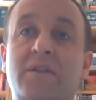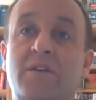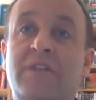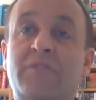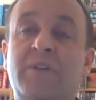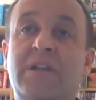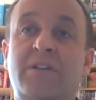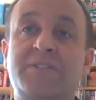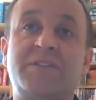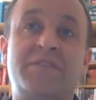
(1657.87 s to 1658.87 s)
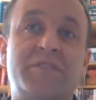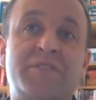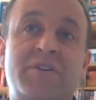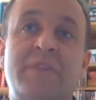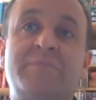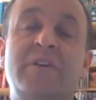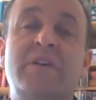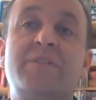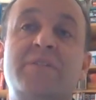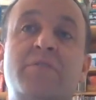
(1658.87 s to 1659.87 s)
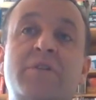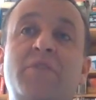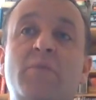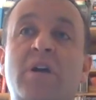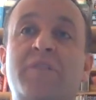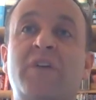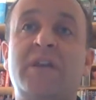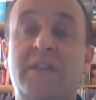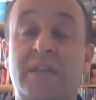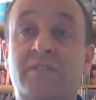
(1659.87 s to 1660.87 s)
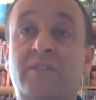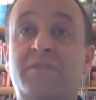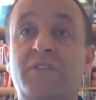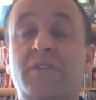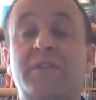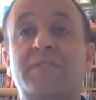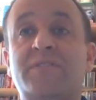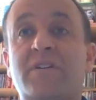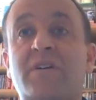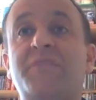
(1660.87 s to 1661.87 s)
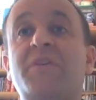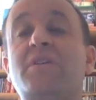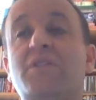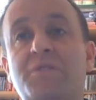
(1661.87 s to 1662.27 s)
You know, everybody learns at different times. So if you are finding it difficult at the start,